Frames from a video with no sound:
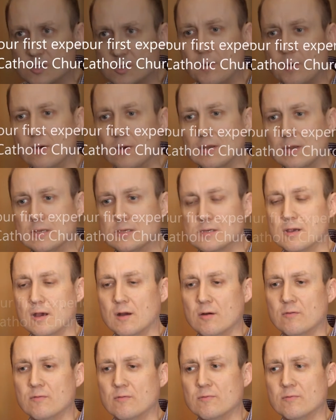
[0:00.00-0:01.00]
experience
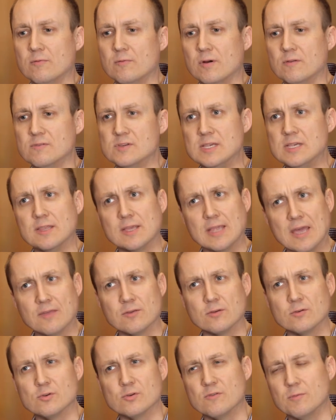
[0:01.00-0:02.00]
of, of seeing the
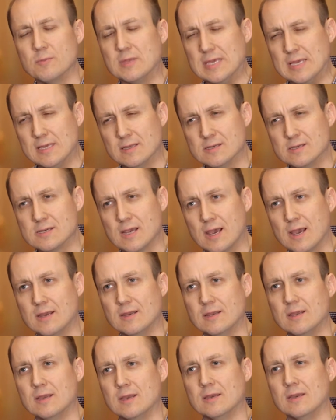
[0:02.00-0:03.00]
Catholic Church from the
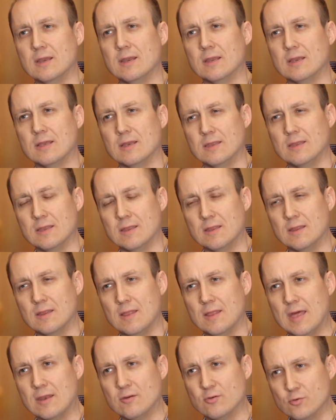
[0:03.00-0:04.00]
inside and getting
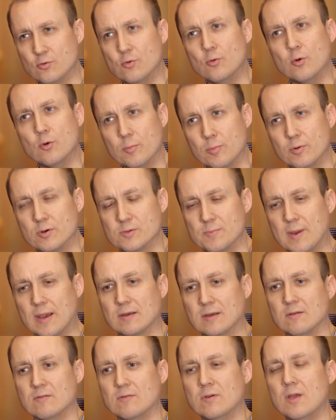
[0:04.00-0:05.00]
that truer
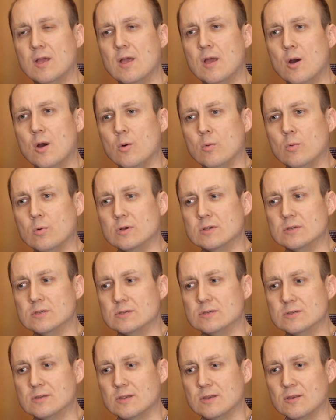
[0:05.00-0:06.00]
perspective
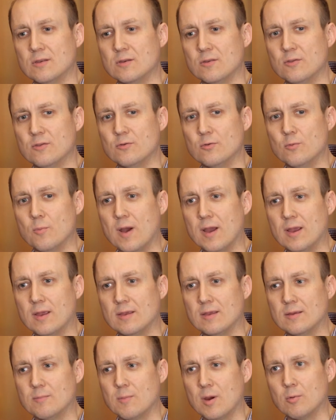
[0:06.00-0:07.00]
was through
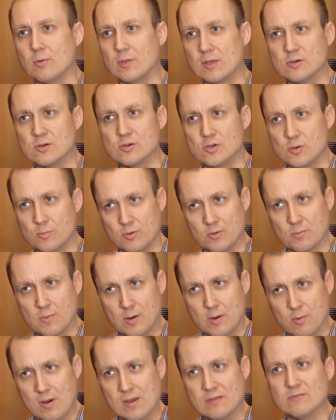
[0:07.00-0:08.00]
my, my relationship with
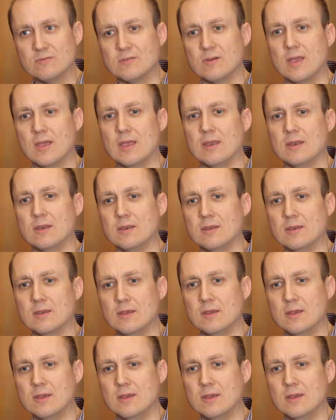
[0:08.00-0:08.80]
my wife and